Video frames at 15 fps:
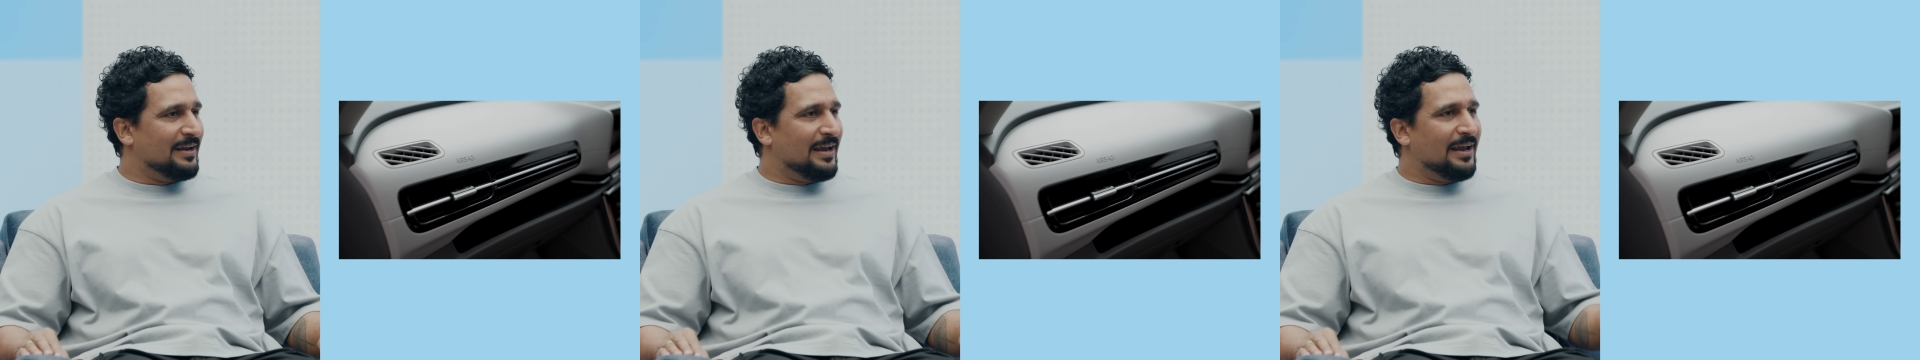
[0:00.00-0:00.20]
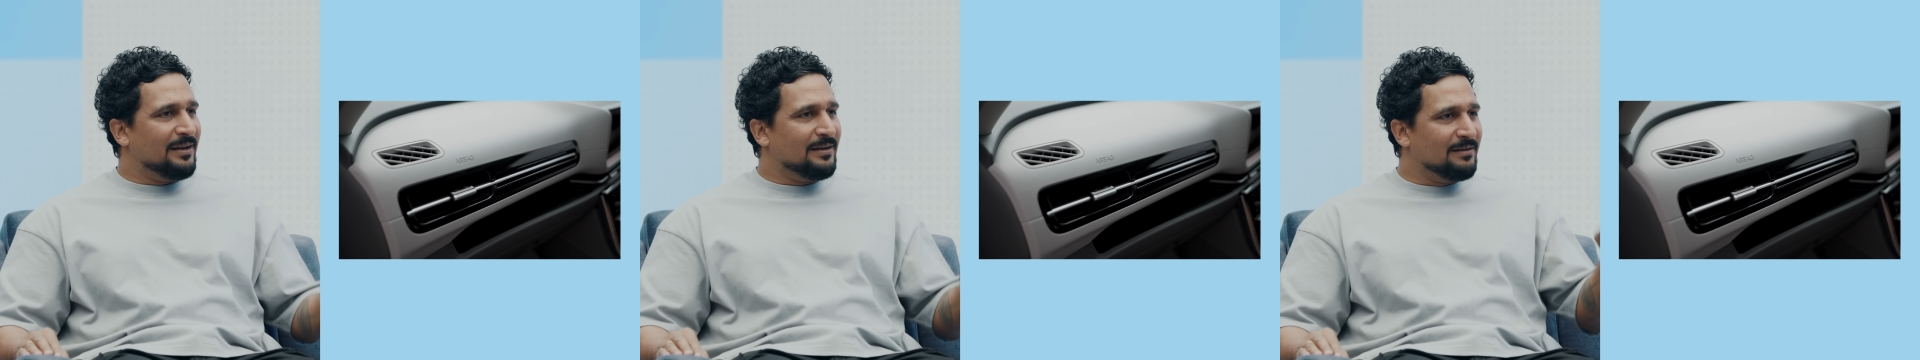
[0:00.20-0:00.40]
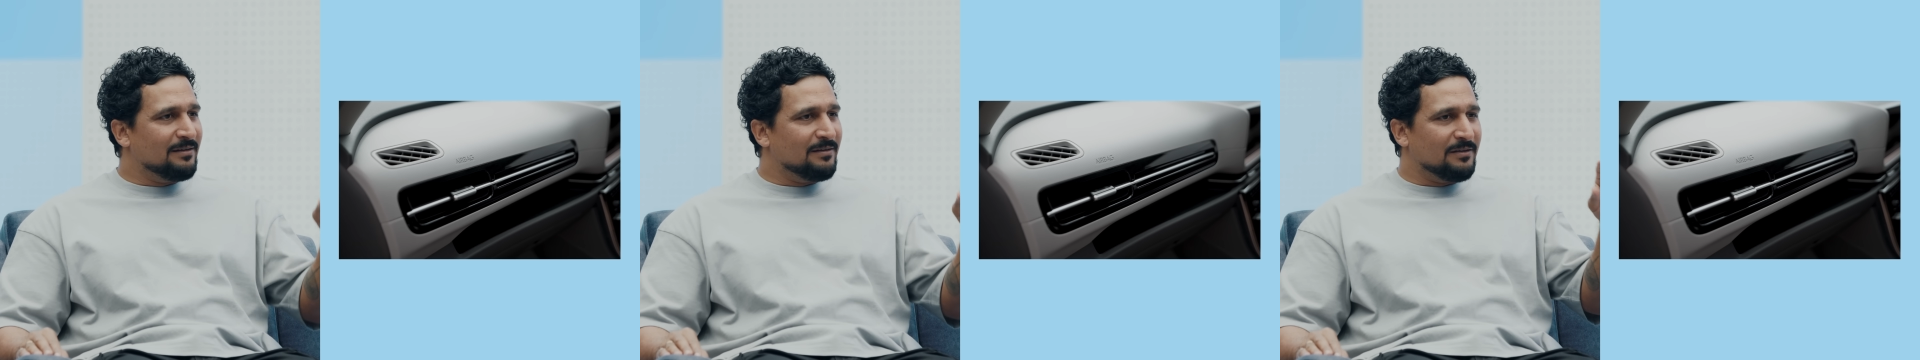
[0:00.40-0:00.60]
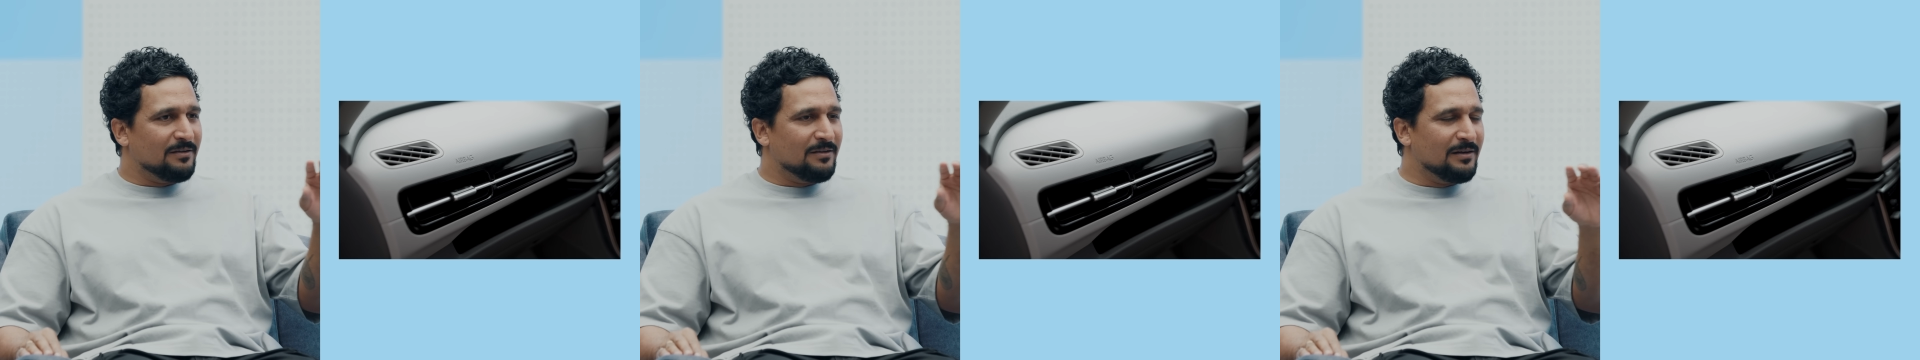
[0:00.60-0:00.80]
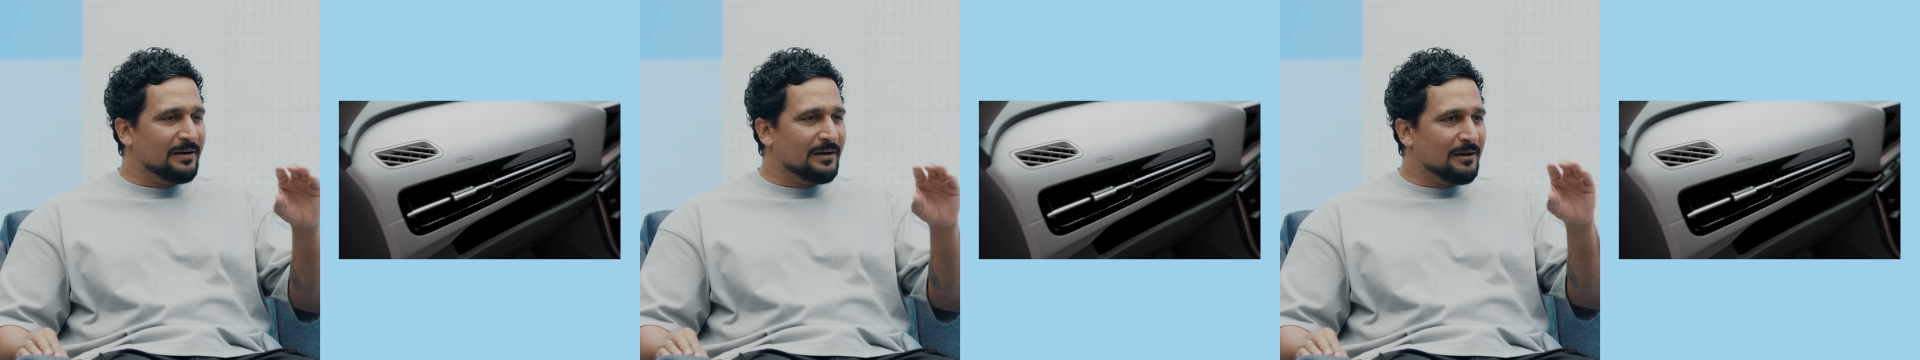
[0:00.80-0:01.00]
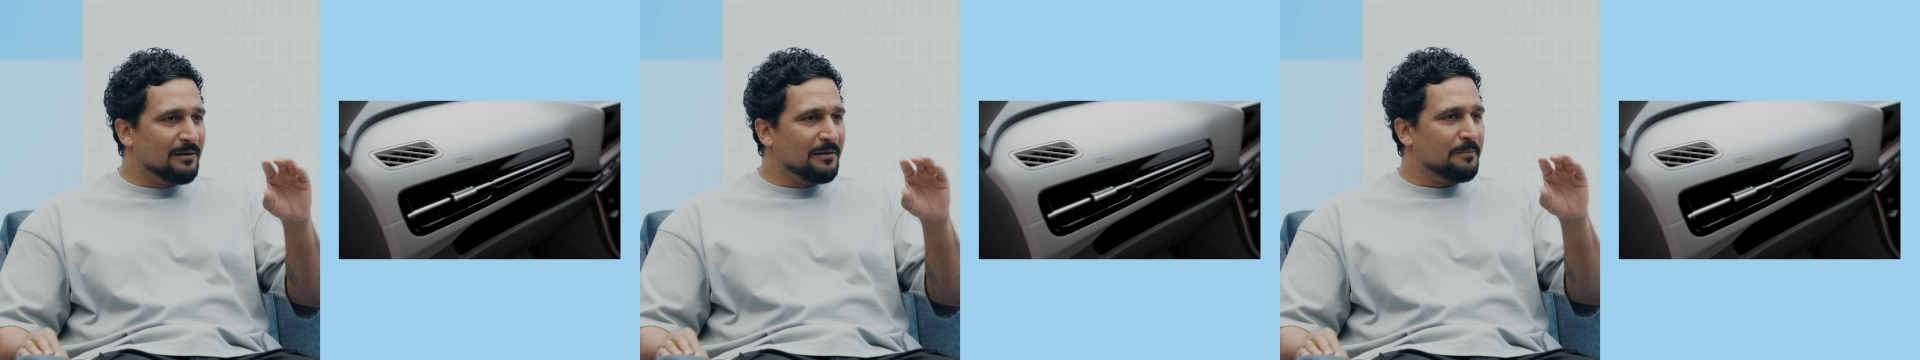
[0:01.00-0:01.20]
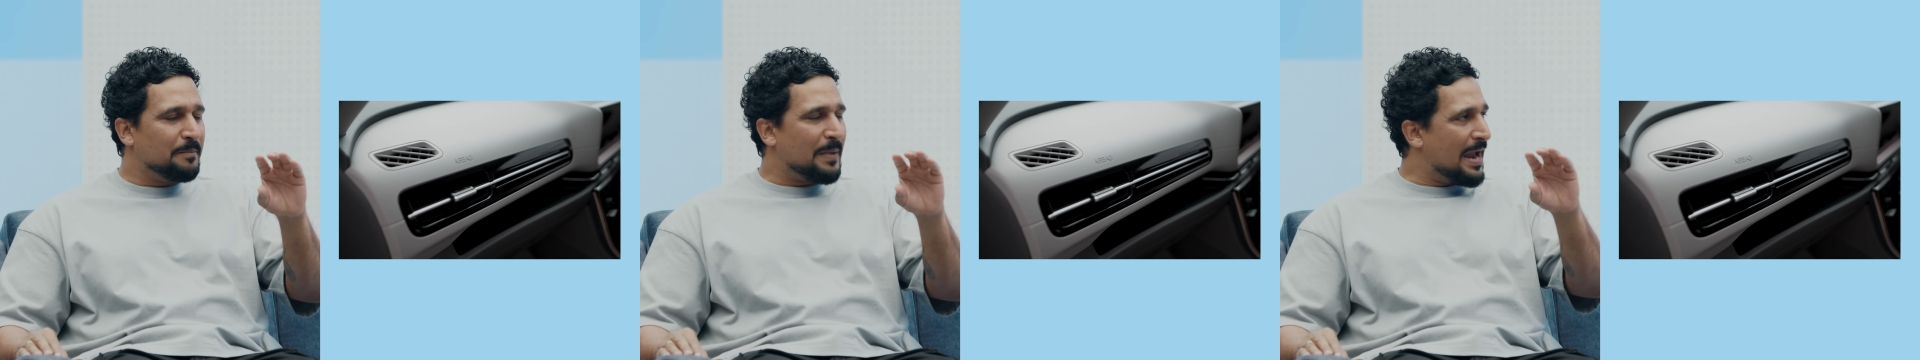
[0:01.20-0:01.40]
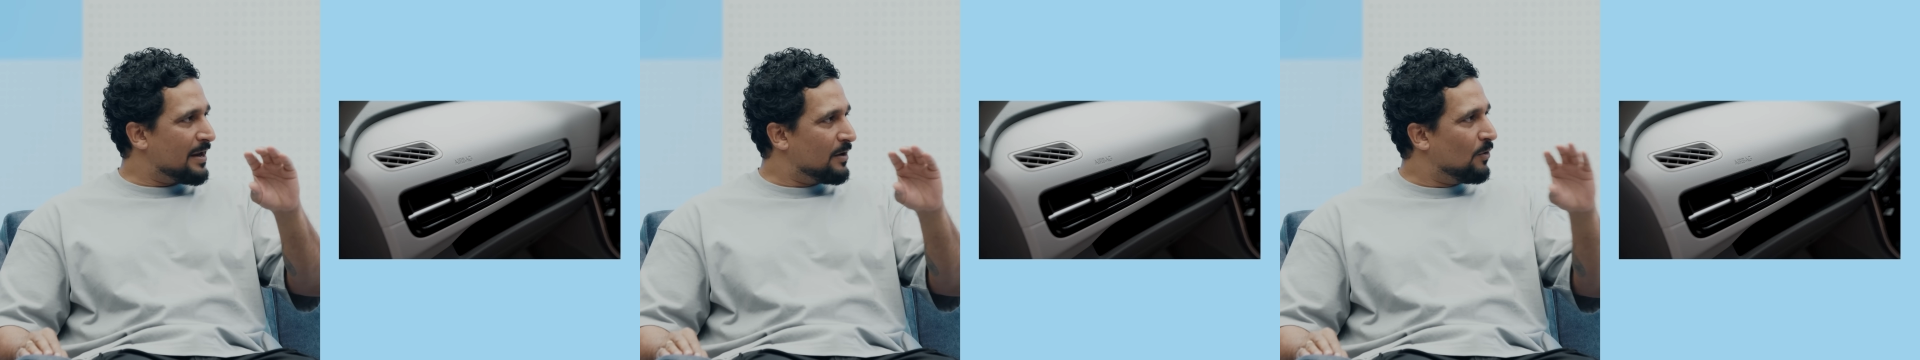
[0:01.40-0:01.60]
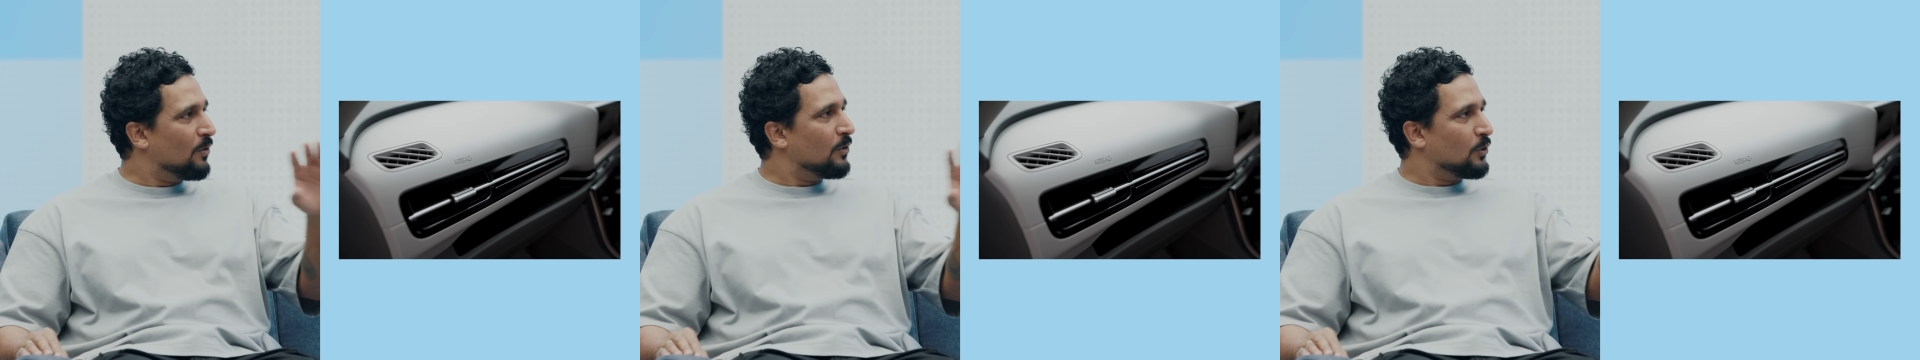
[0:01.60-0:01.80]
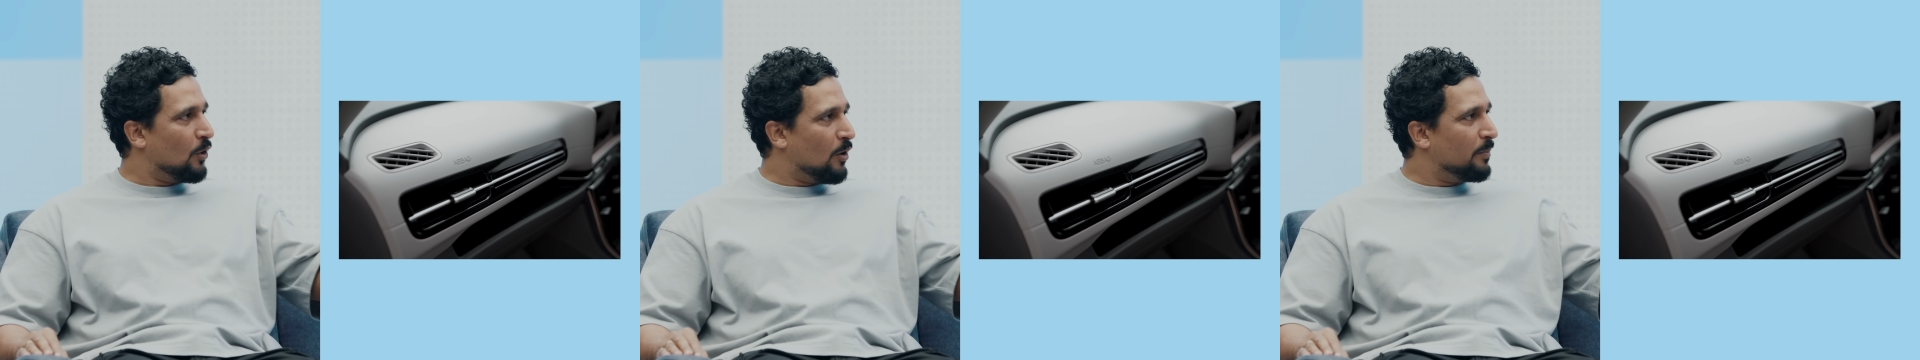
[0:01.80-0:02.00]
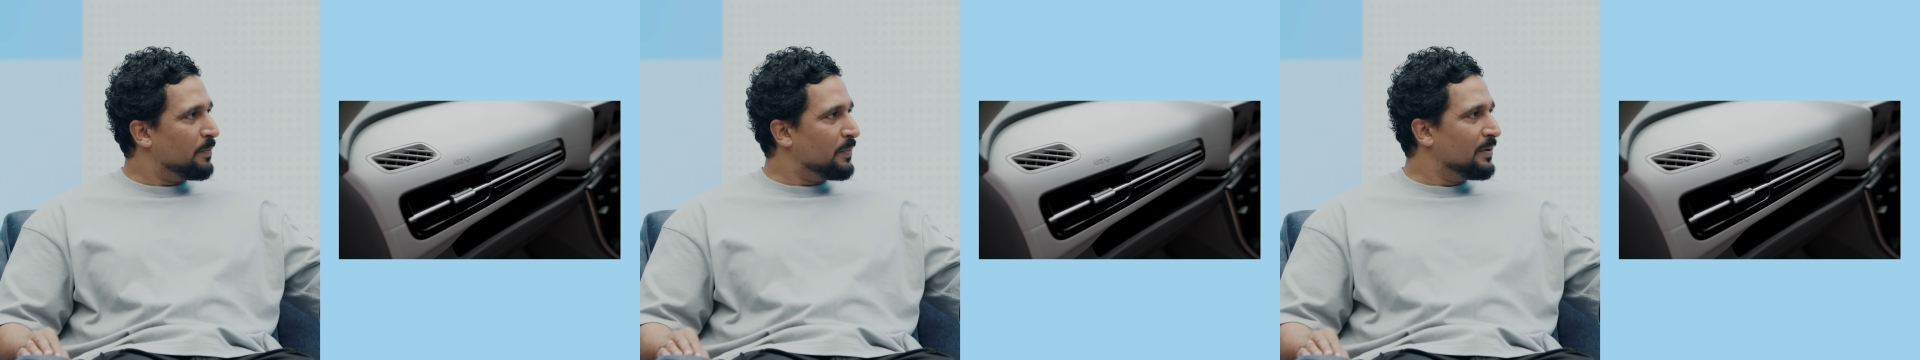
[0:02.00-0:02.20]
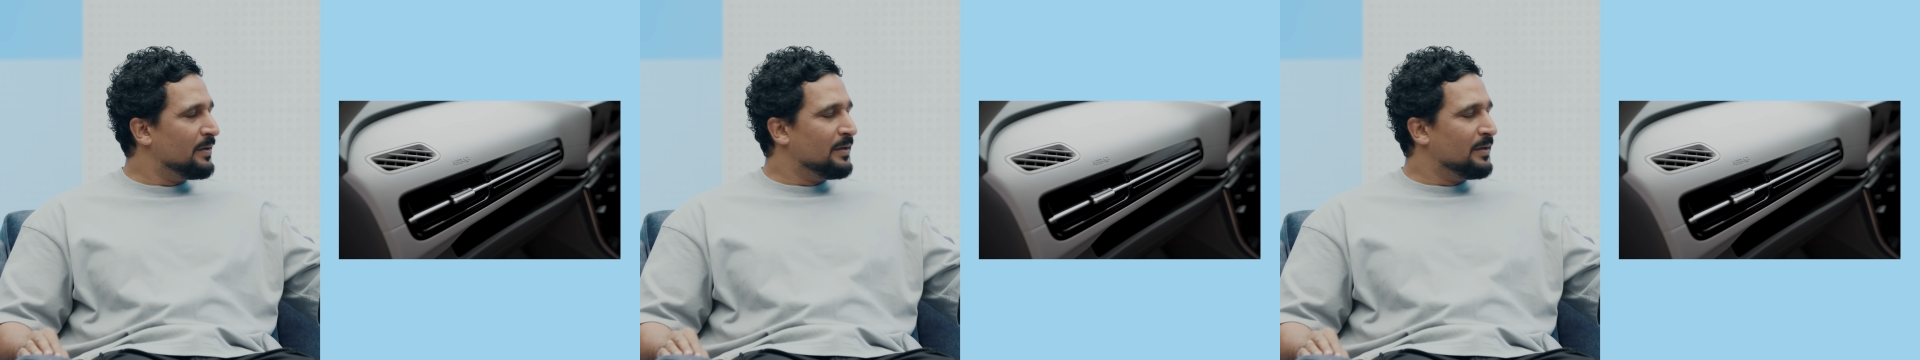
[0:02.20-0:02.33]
and the little pad on top,